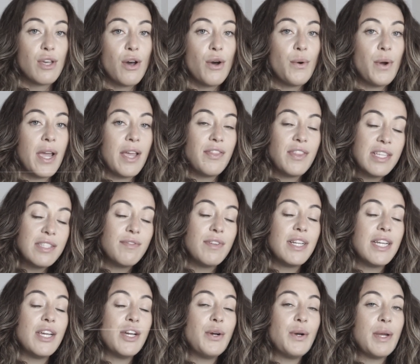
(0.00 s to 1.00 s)
So in this
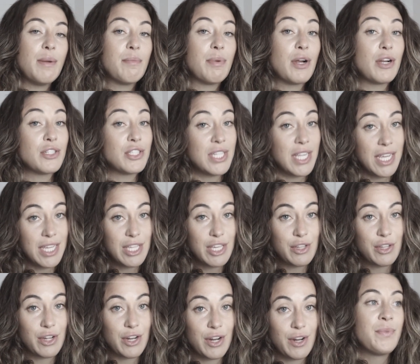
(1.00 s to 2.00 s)
video in
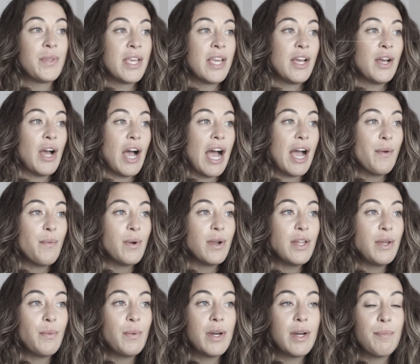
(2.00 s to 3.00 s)
particular, I
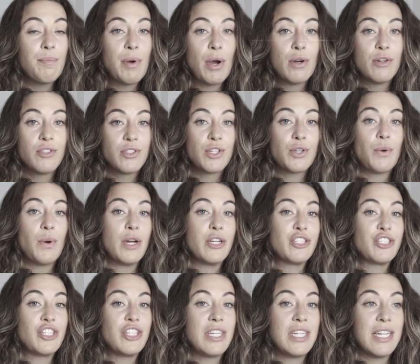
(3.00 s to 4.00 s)
really want to pose the
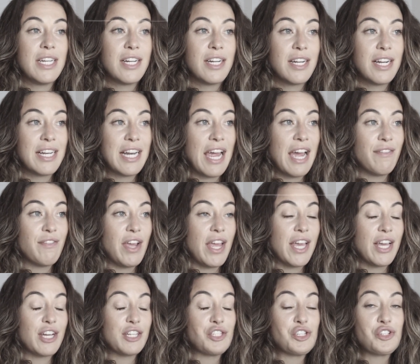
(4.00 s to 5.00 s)
question here and have a
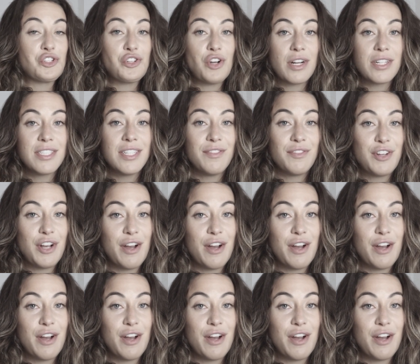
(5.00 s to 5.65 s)
constructive